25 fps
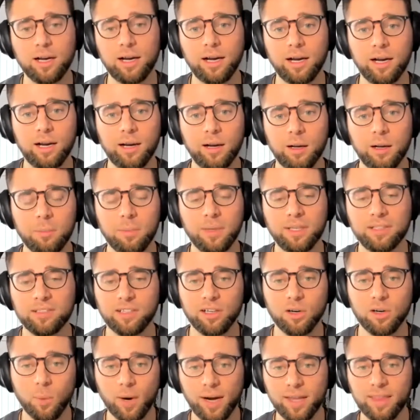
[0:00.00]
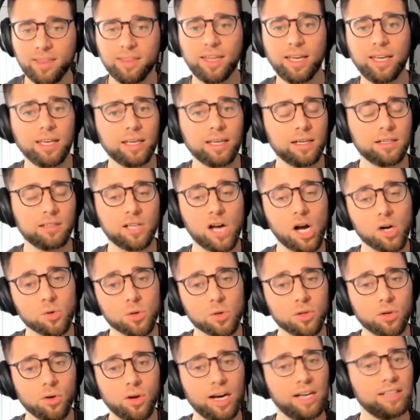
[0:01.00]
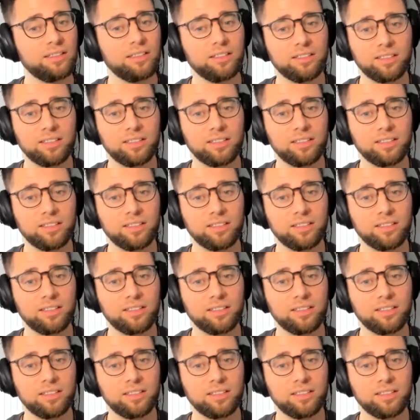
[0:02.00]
Um, is there a way that they can get in touch with you guys?